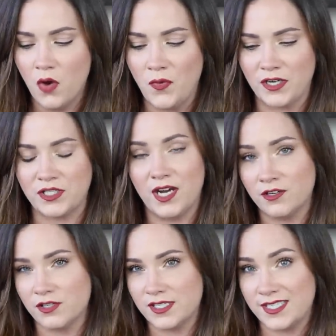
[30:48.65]
where to
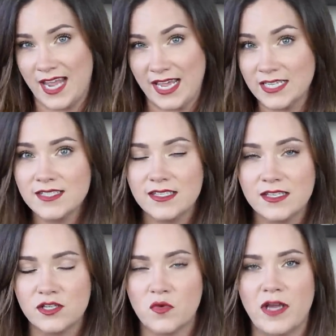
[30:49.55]
understand the
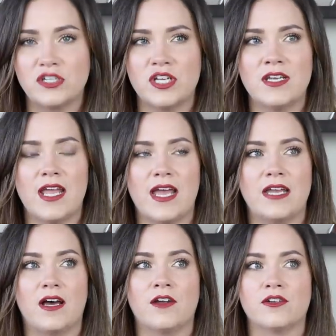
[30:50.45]
situation
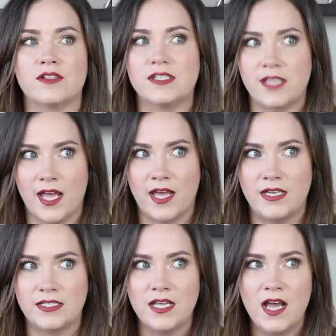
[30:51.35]
and
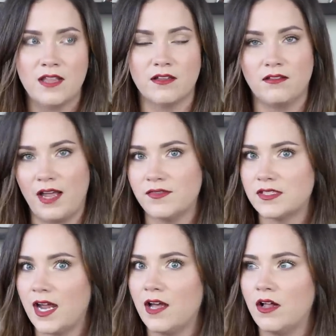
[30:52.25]
understand the
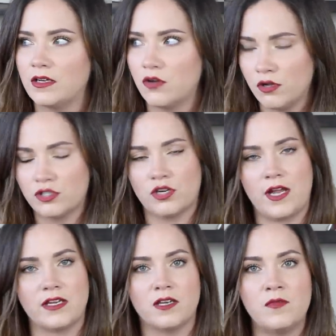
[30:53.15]
lifestyle and
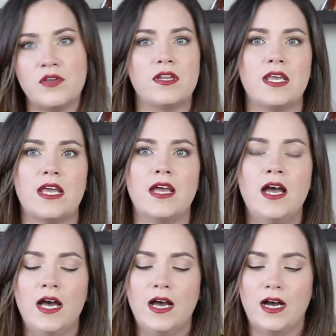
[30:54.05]
culture and community
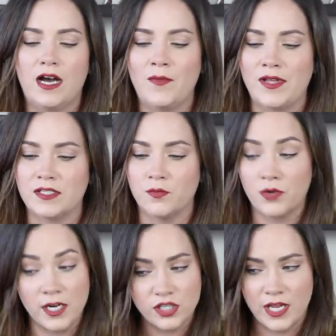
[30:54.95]
um, and
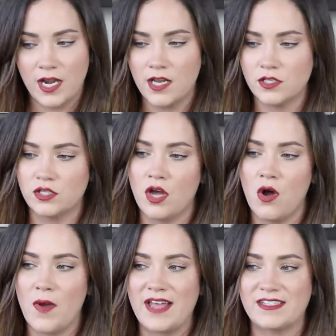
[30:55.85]
suppression.
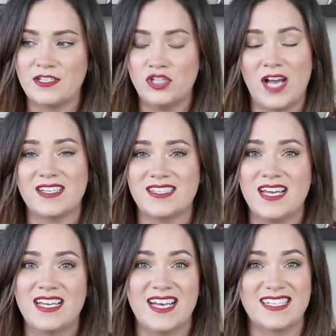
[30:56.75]
So it's
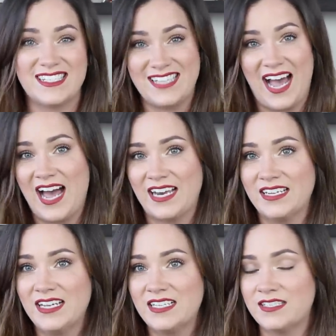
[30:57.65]
just a
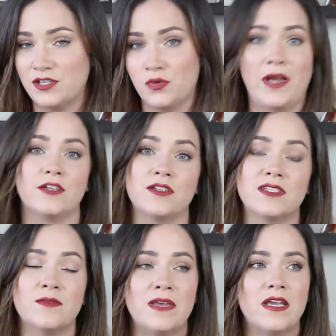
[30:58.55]
sad
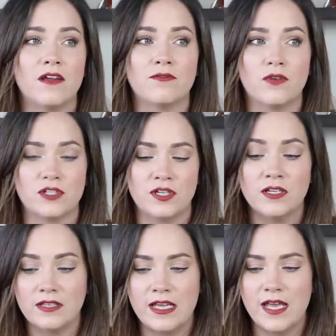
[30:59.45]
situation to me,
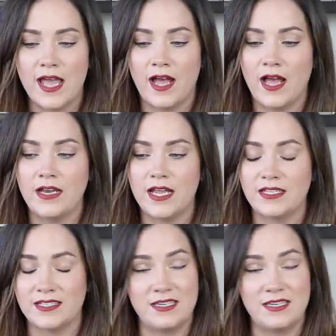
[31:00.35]
unfortunately, and it's